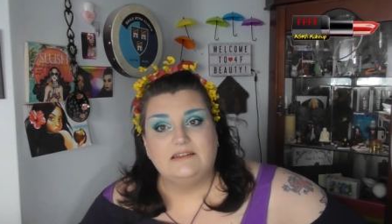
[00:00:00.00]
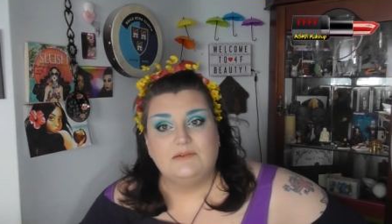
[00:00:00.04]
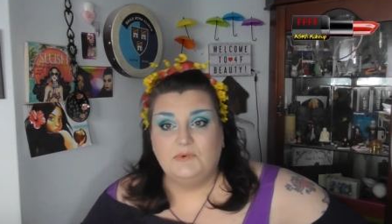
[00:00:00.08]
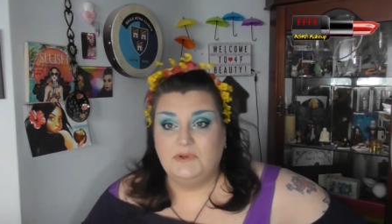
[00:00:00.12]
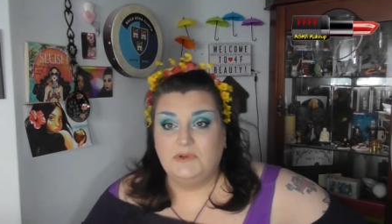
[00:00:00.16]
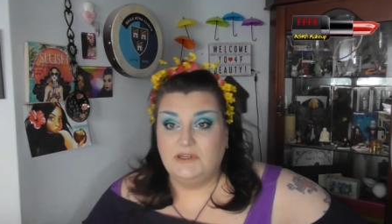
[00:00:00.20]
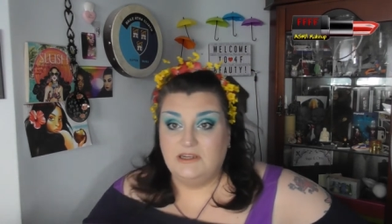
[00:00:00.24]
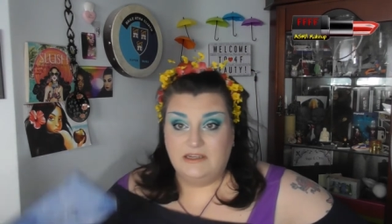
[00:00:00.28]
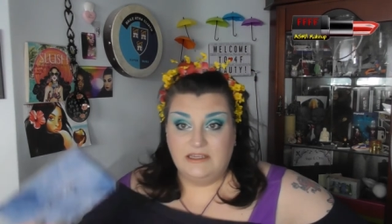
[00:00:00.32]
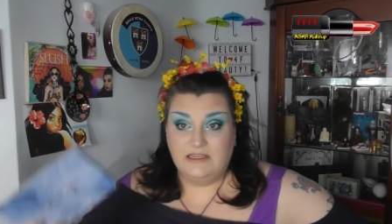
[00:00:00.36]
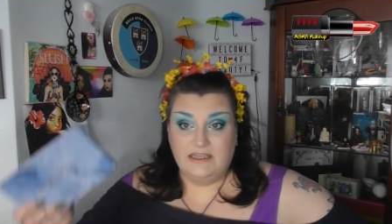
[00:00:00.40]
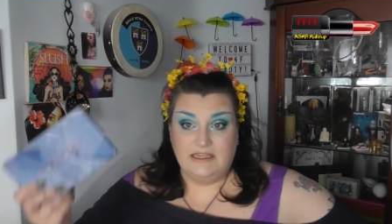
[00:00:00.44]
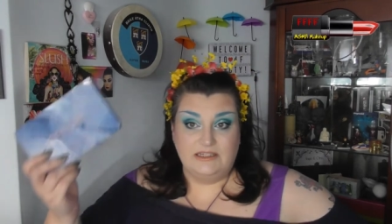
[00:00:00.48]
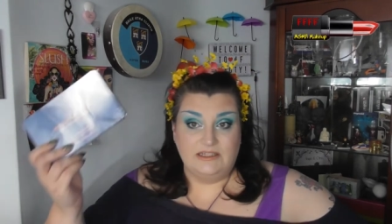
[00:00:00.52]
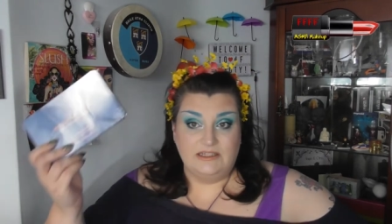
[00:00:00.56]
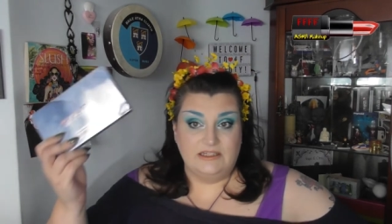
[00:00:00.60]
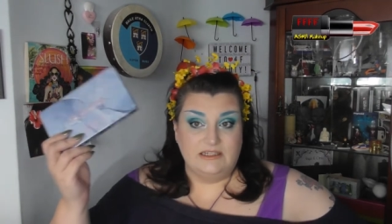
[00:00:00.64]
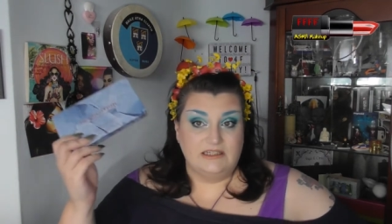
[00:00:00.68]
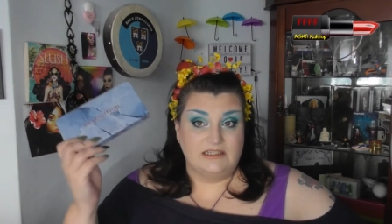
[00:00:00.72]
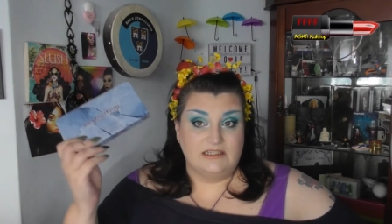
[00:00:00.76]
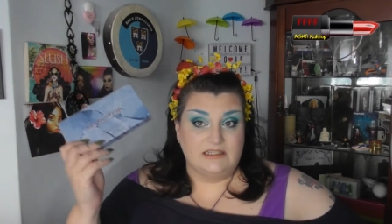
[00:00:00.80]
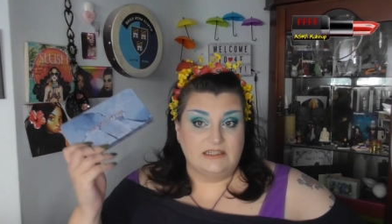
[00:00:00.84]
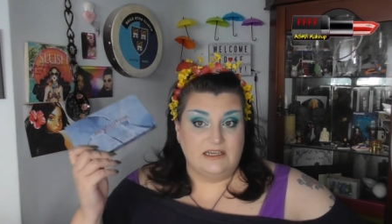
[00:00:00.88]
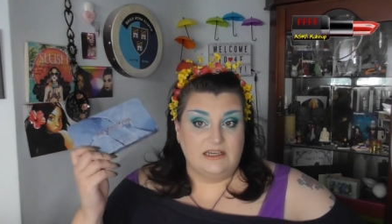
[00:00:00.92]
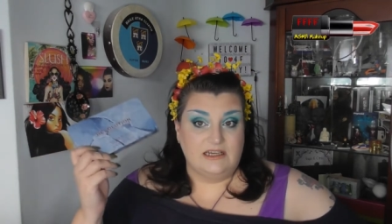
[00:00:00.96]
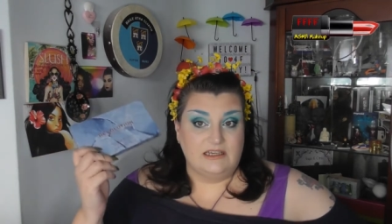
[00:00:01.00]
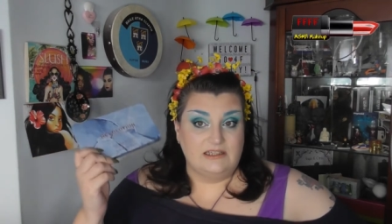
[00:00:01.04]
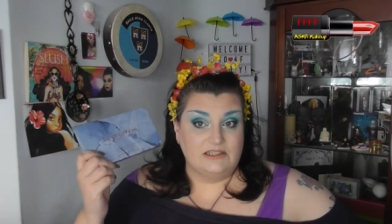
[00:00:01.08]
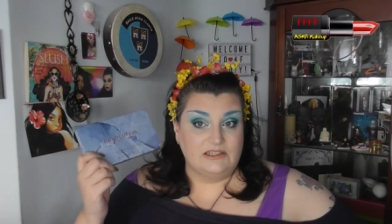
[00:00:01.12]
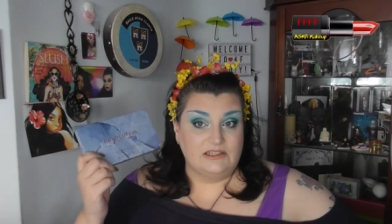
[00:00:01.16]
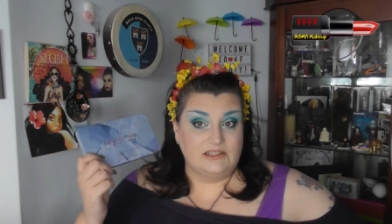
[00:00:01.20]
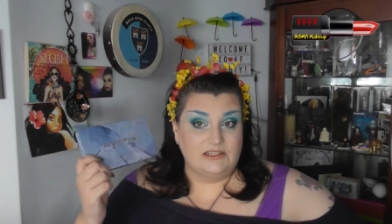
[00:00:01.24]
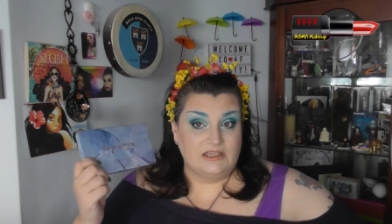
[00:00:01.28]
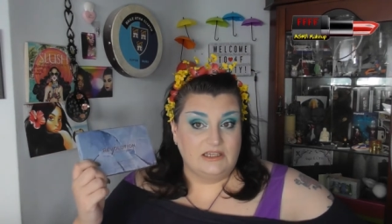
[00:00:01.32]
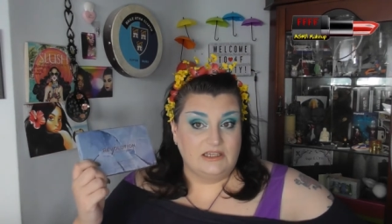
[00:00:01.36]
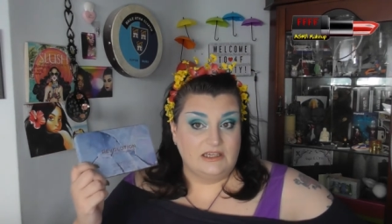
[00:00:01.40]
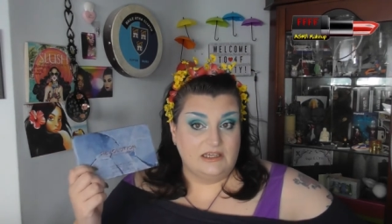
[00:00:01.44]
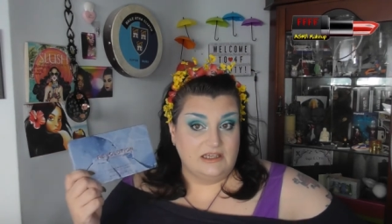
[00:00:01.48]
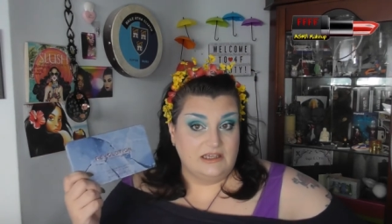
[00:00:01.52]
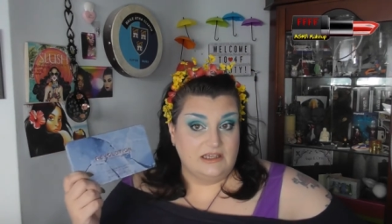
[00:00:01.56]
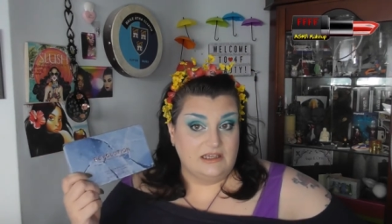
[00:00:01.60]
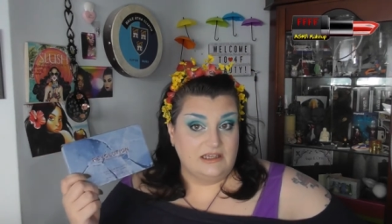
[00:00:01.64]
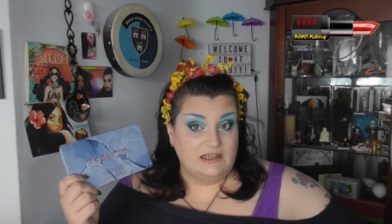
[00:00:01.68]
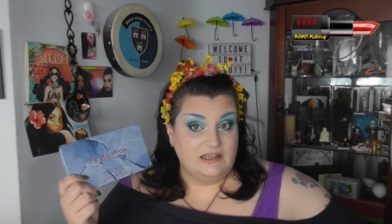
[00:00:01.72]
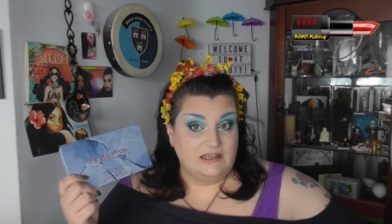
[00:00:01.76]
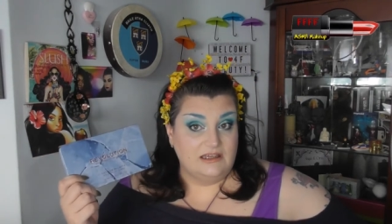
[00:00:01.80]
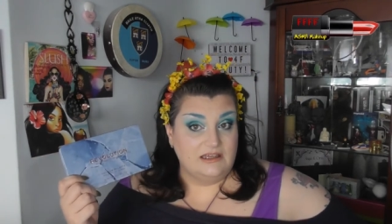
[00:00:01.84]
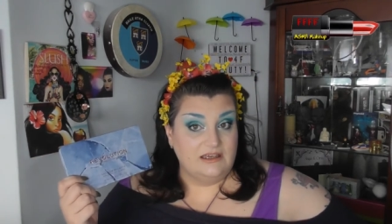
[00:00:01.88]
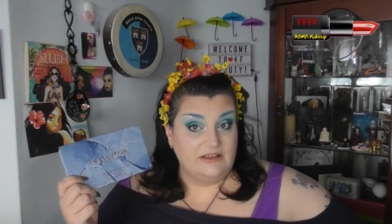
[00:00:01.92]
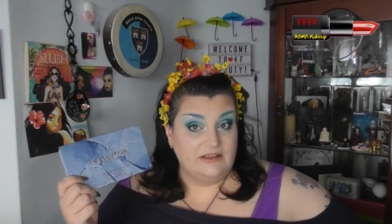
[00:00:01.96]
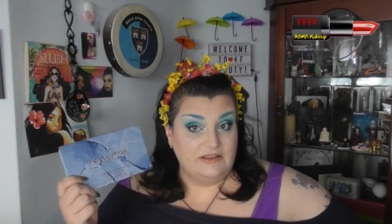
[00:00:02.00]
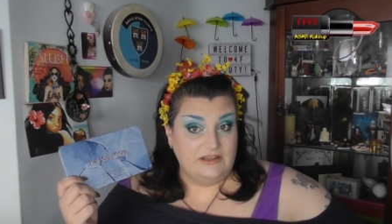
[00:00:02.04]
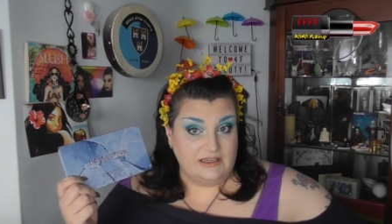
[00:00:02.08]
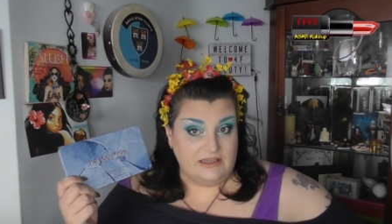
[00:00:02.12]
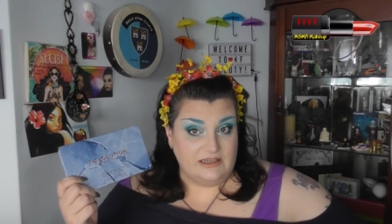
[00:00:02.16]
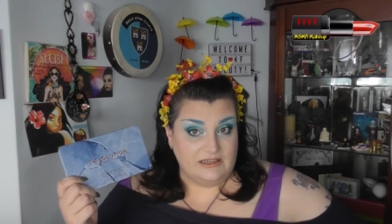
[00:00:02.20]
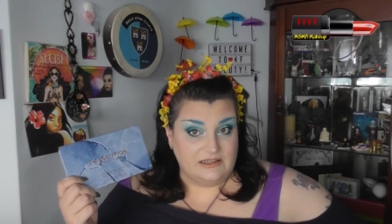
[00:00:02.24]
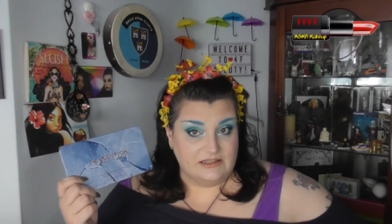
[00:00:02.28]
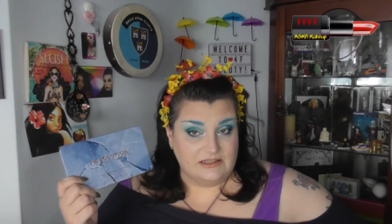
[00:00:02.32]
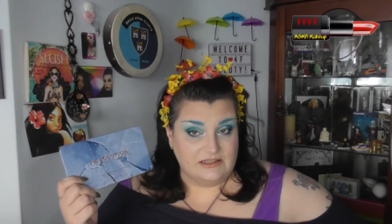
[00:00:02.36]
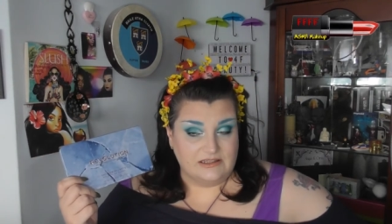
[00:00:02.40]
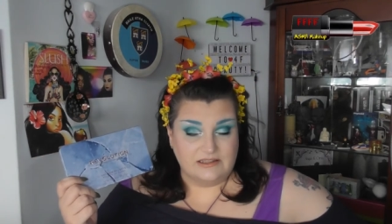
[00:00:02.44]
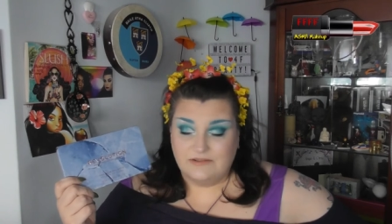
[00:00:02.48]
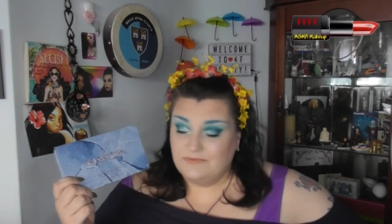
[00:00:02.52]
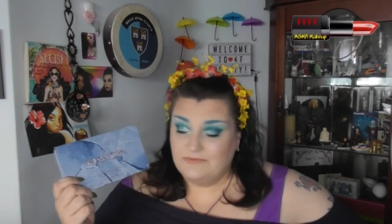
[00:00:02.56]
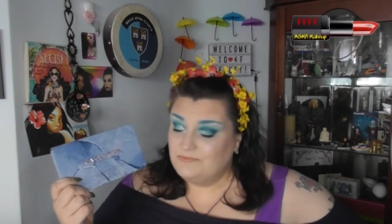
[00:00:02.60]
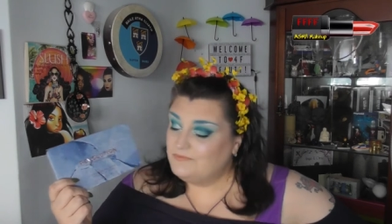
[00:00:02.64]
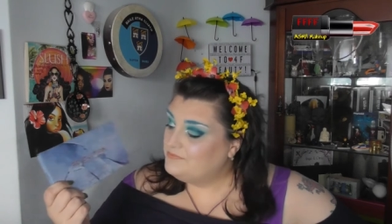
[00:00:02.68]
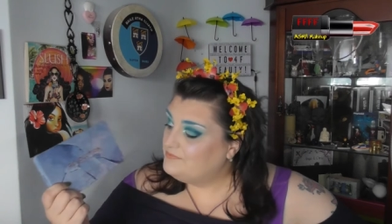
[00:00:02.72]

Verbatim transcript: we are here to discuss Now this.